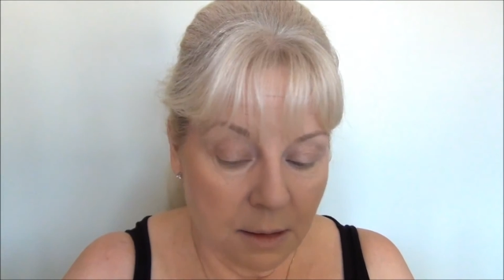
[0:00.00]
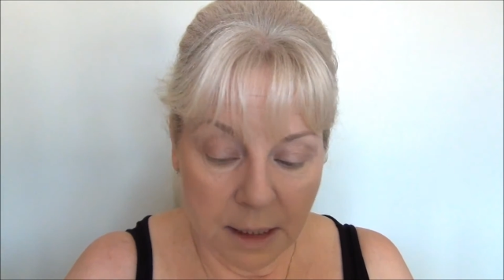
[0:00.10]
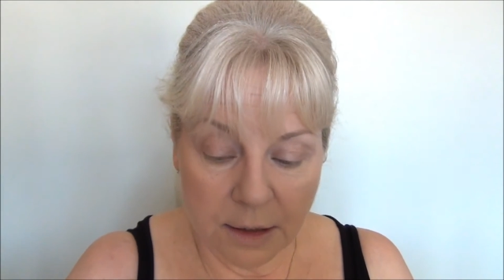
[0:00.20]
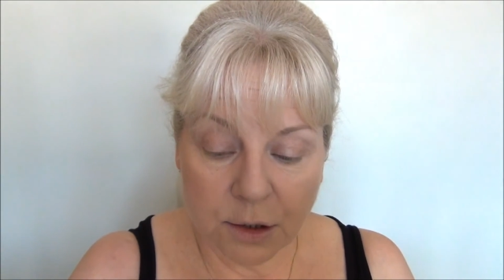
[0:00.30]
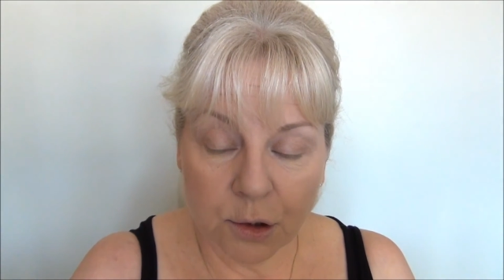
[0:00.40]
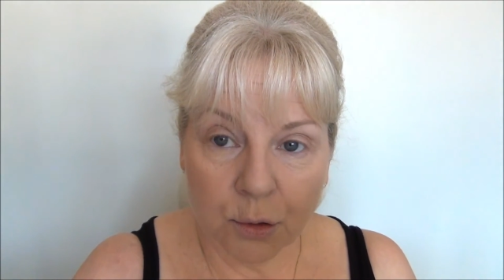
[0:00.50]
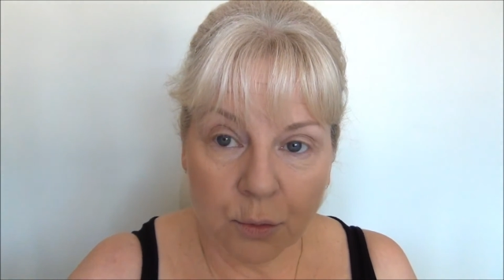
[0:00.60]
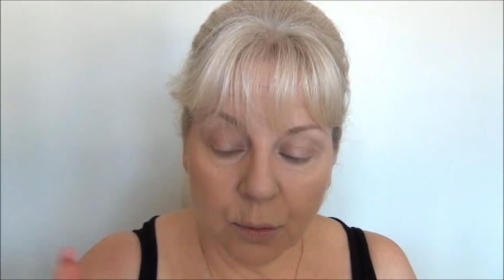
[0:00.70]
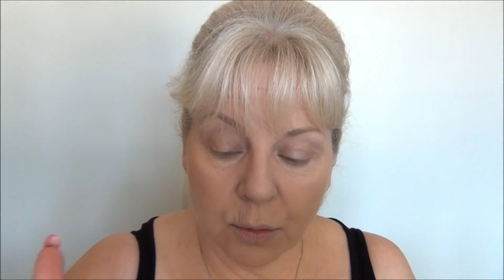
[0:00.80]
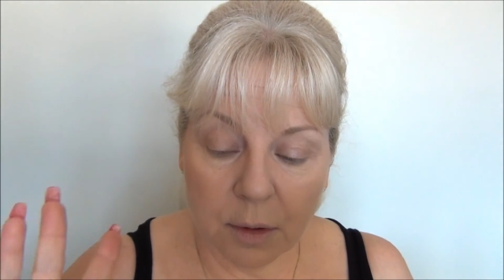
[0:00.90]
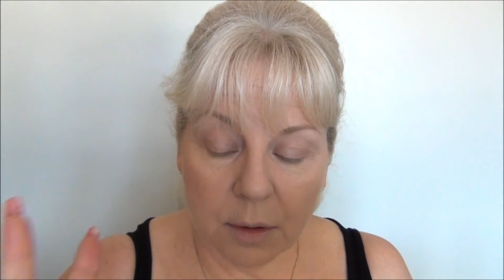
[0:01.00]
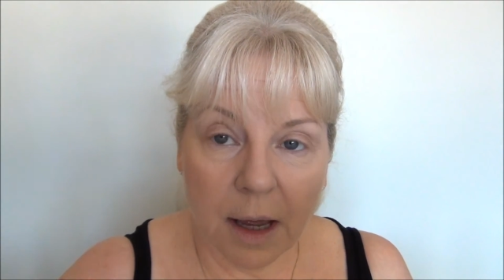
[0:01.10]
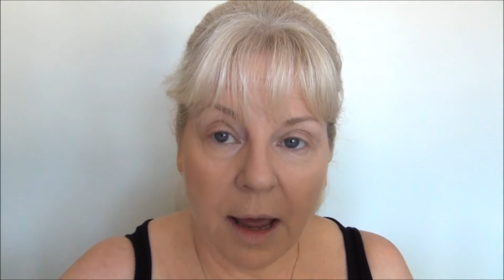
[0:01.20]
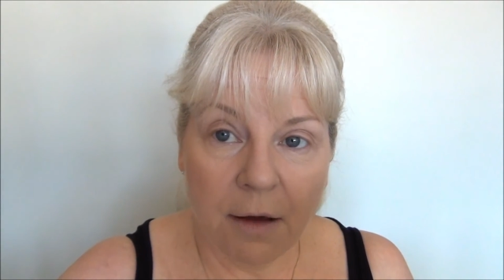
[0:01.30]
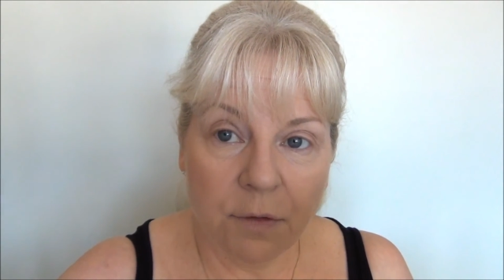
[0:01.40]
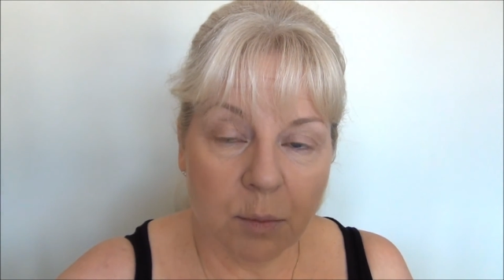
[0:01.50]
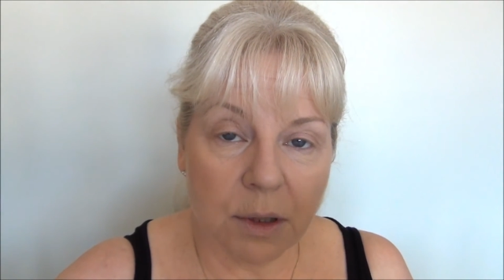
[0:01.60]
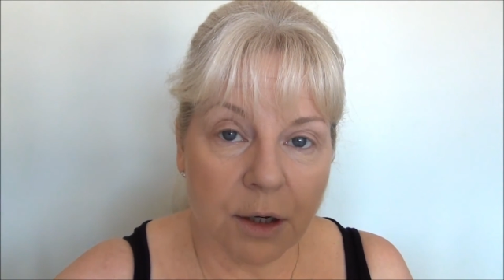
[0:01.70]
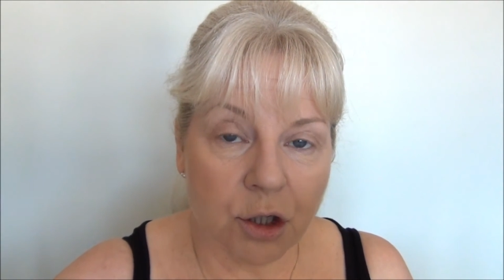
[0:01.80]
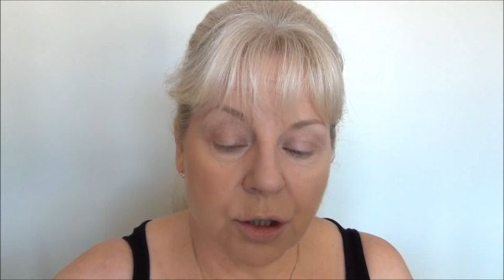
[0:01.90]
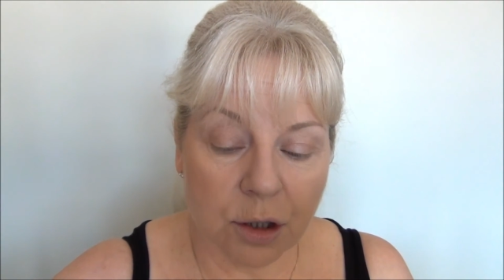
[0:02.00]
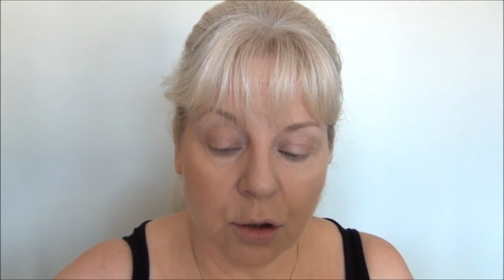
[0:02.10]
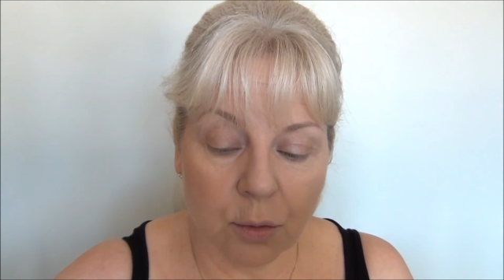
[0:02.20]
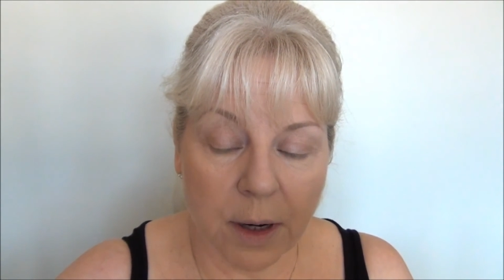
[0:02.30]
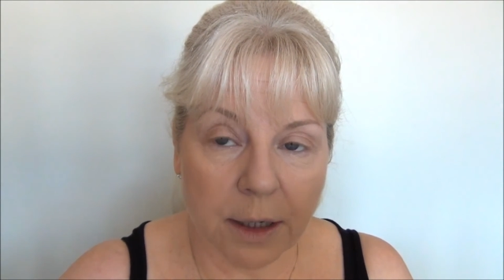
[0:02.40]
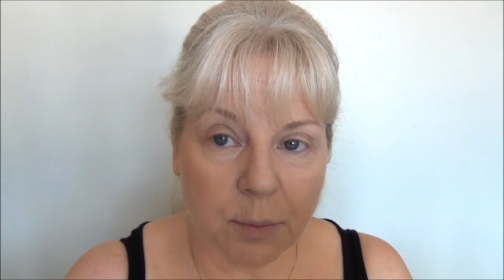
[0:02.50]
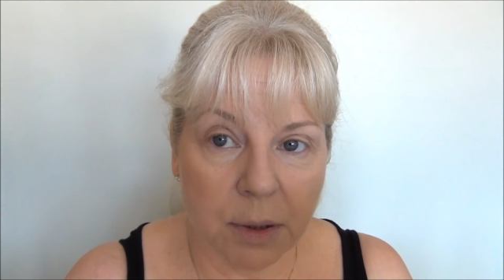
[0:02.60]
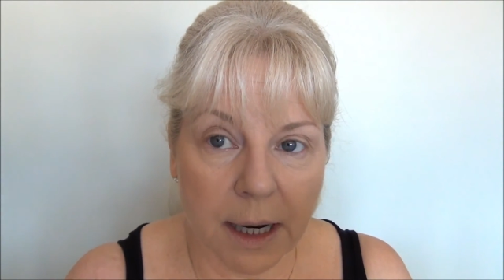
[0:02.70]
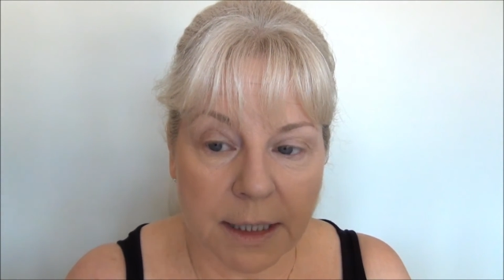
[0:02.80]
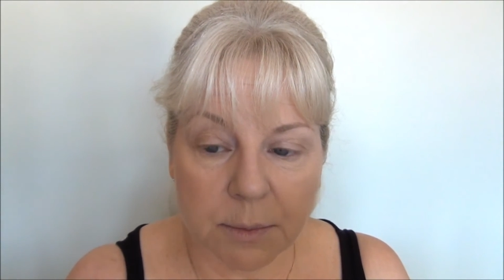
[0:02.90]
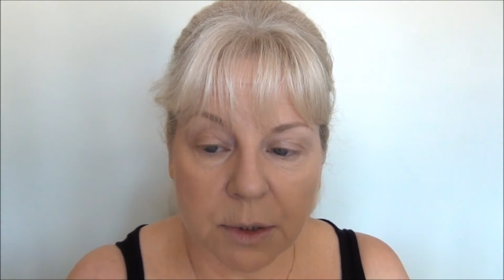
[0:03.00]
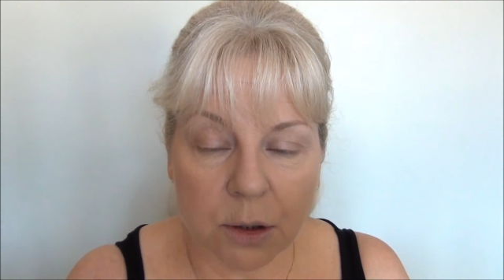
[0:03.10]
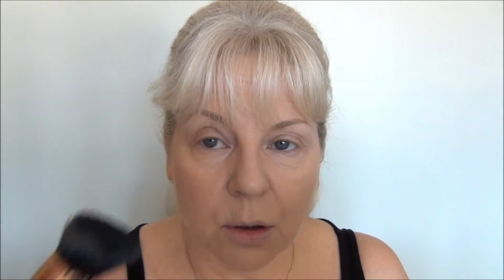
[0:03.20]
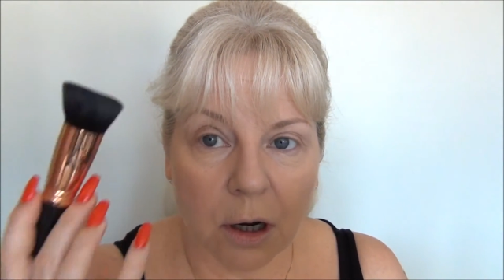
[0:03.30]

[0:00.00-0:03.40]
Now, to have the blush in the correct placement,